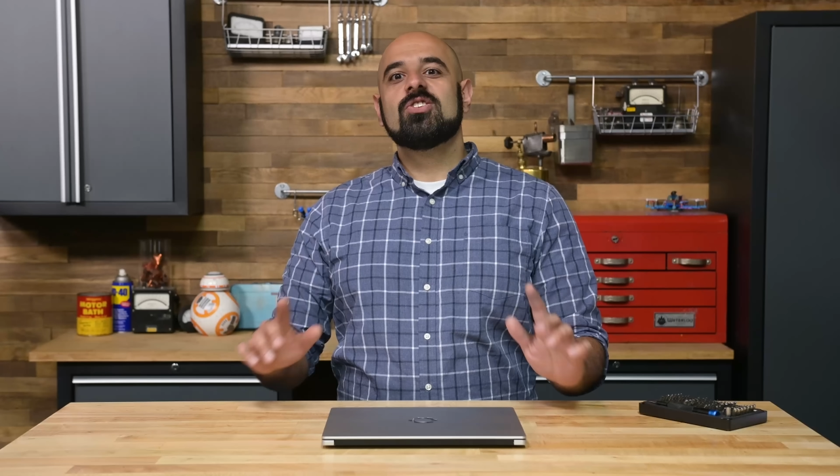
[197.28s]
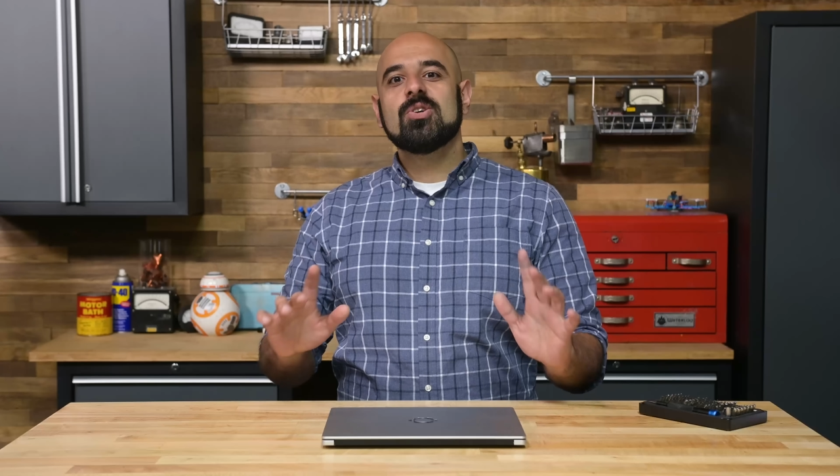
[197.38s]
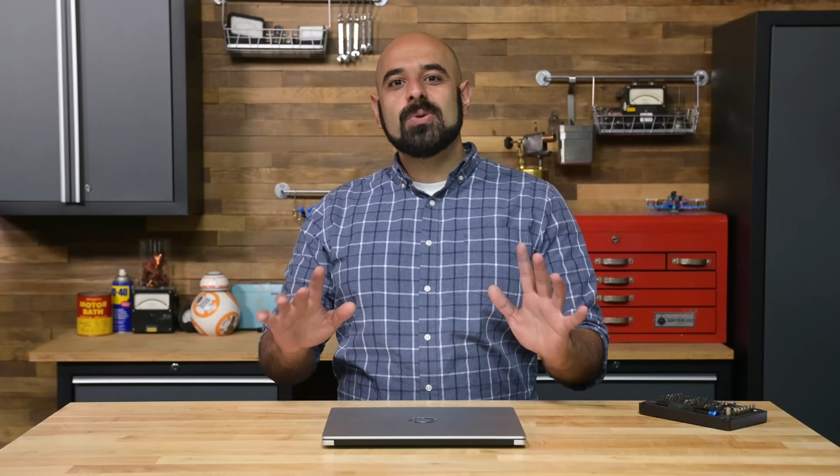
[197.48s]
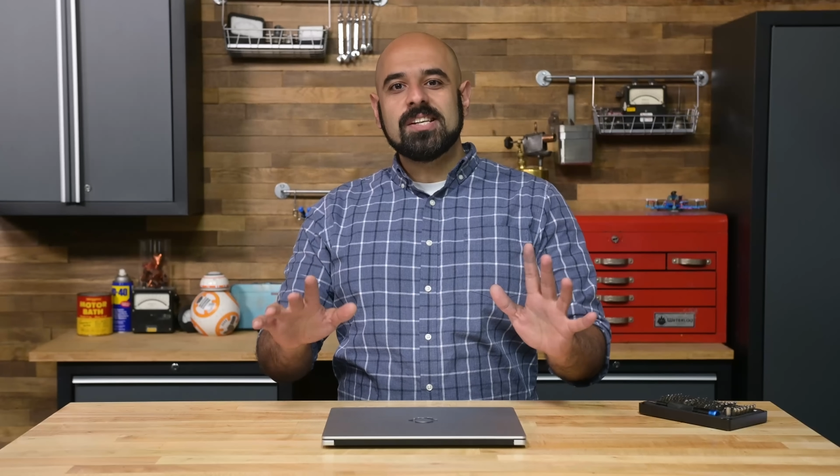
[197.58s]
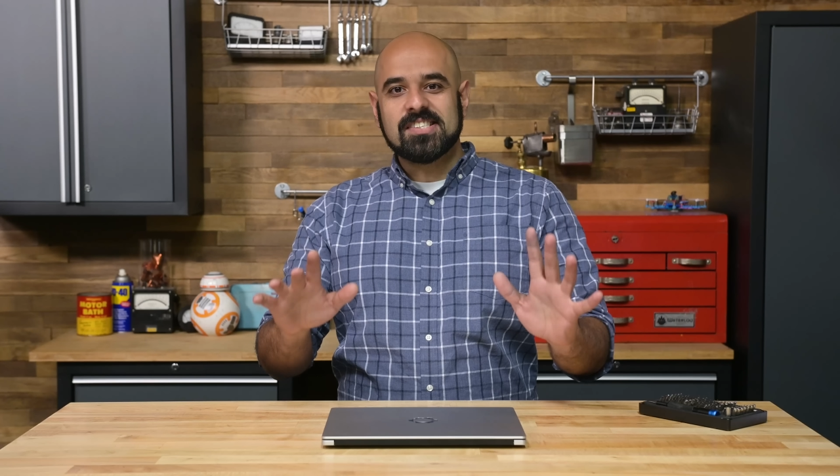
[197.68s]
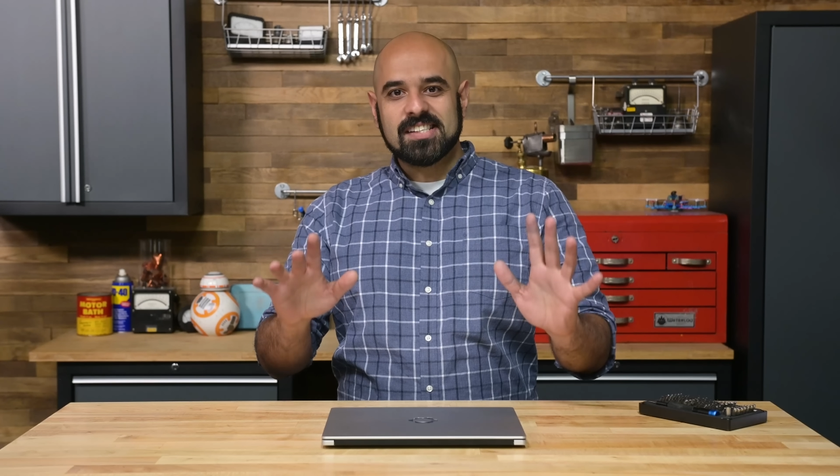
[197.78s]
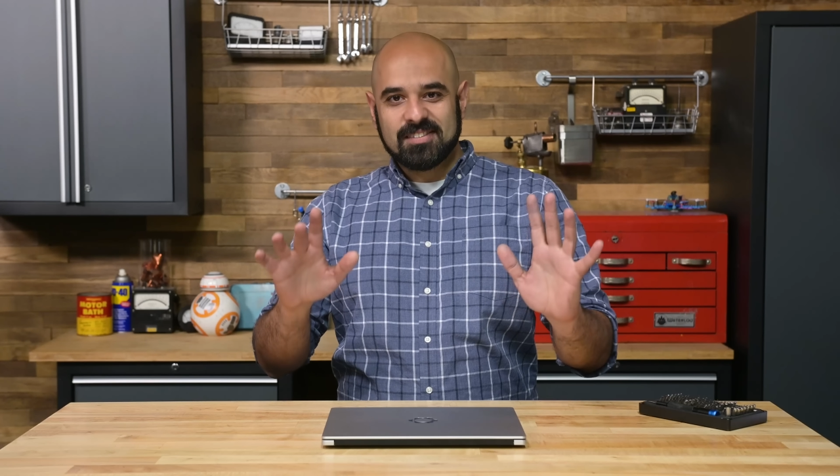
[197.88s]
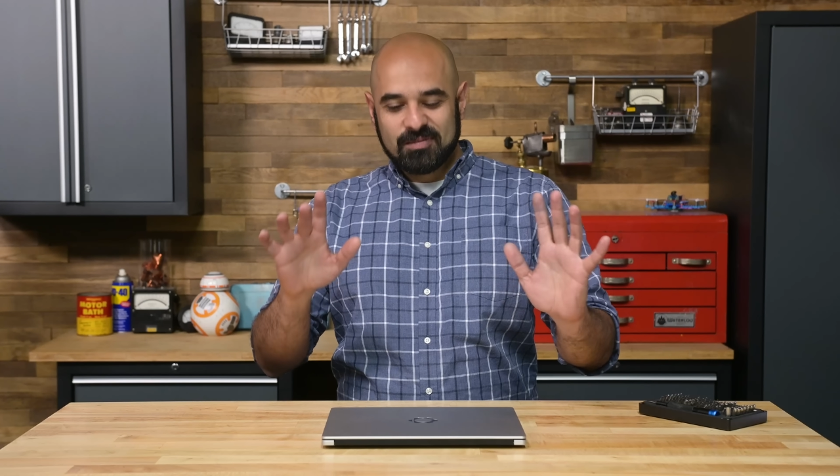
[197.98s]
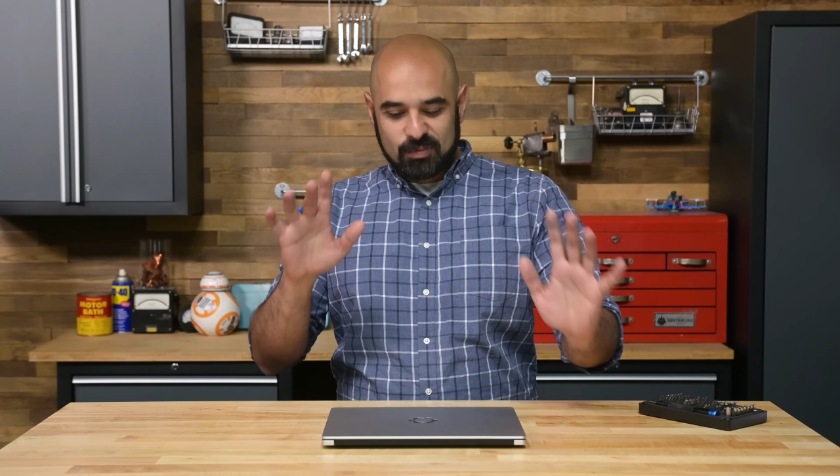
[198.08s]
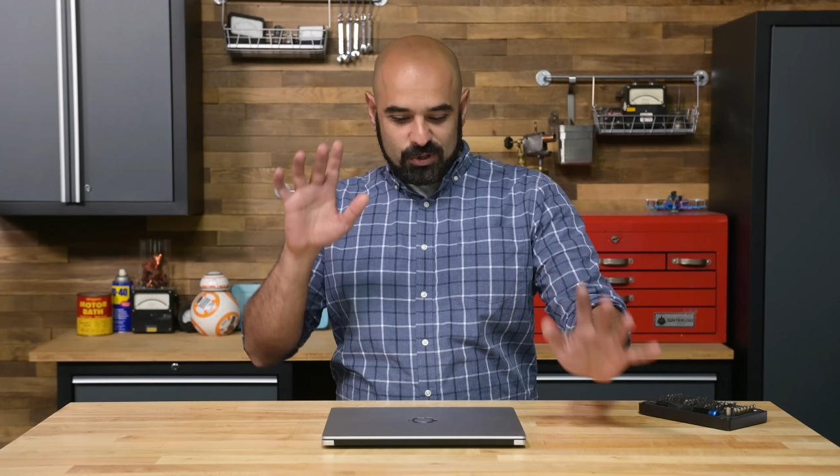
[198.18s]
Too easy.
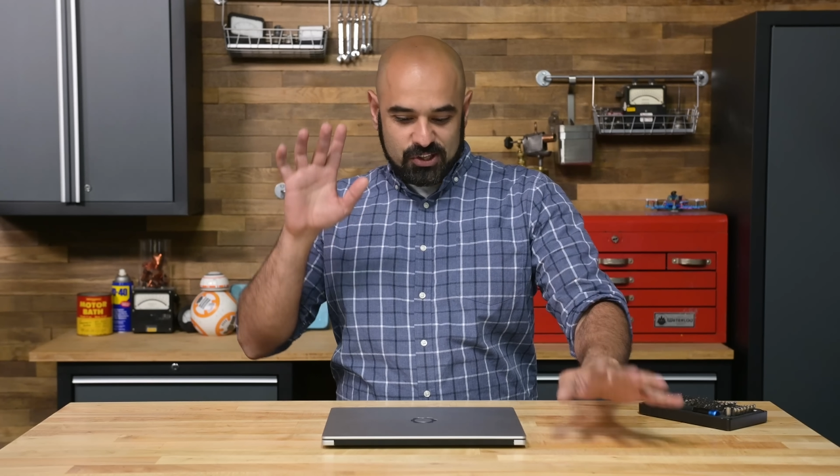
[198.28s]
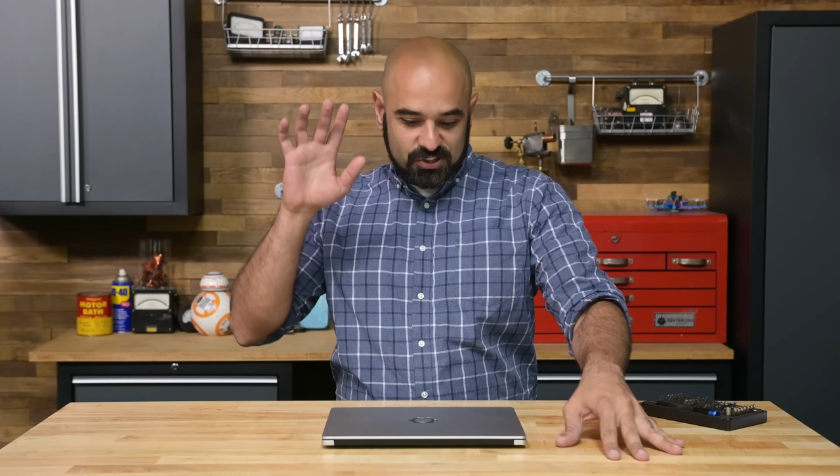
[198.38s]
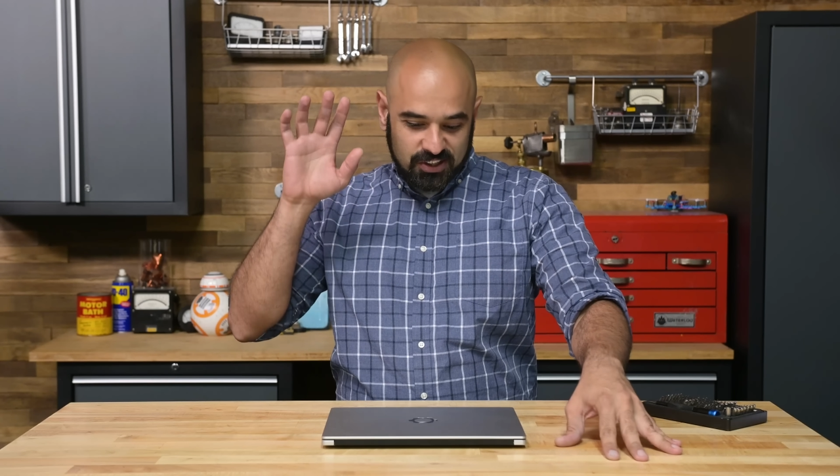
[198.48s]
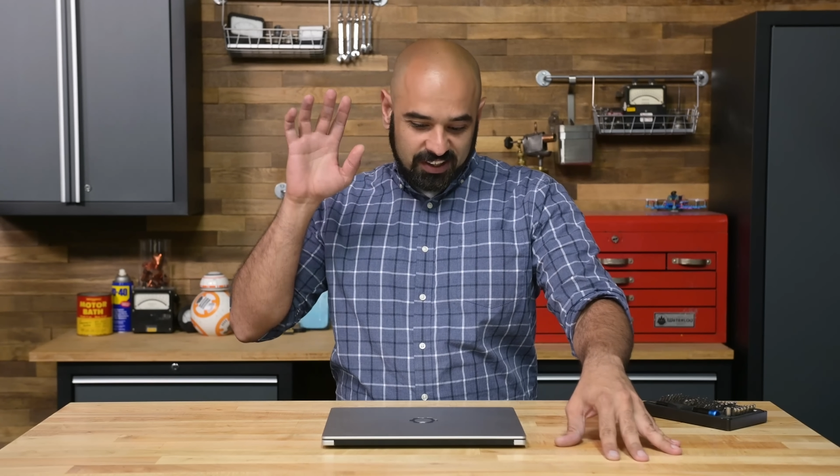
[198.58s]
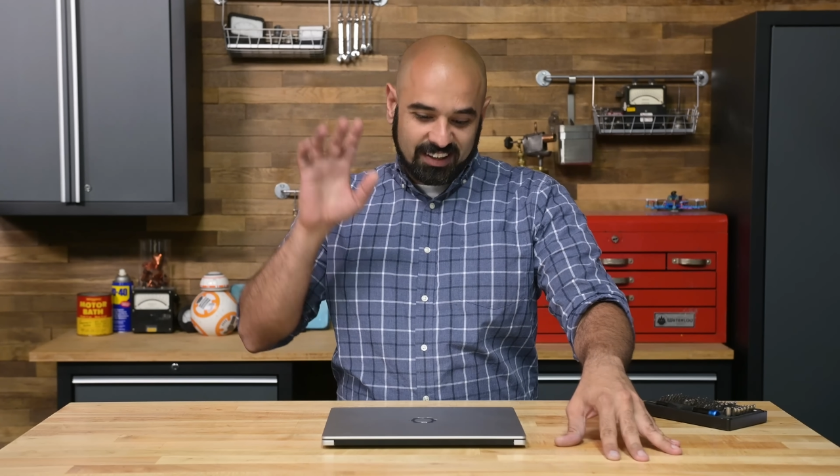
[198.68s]
We just took